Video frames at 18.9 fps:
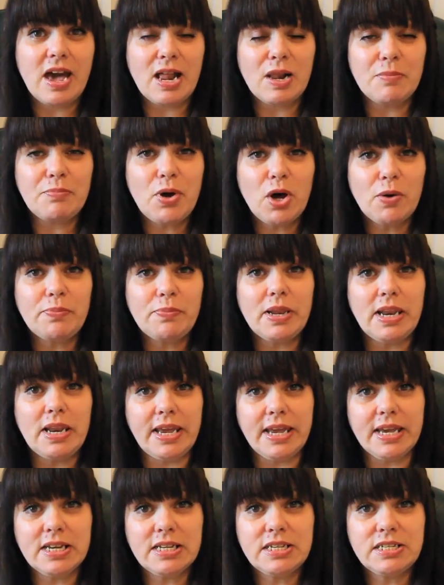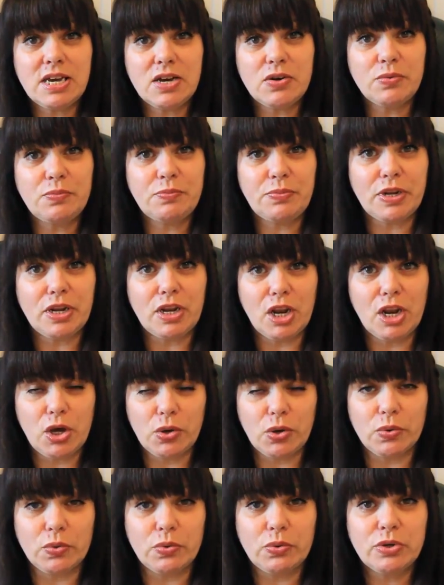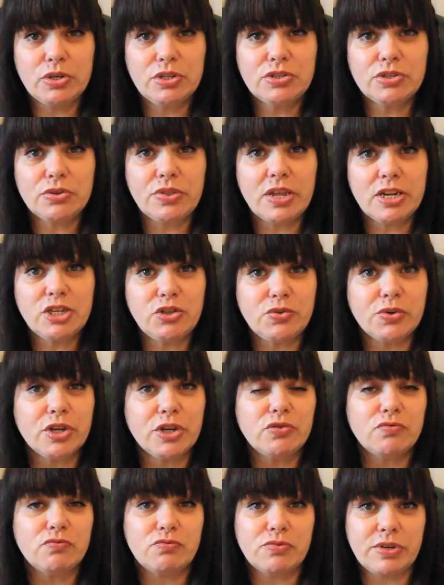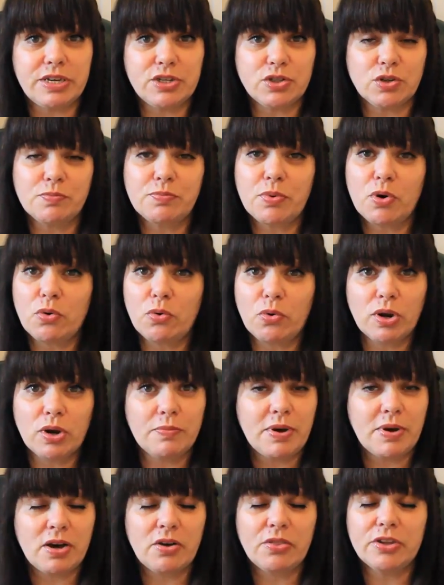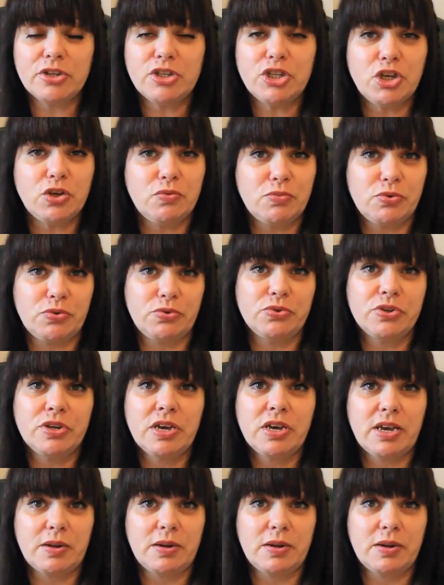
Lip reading: I'll pop a link down below so that you can read up all about the new moon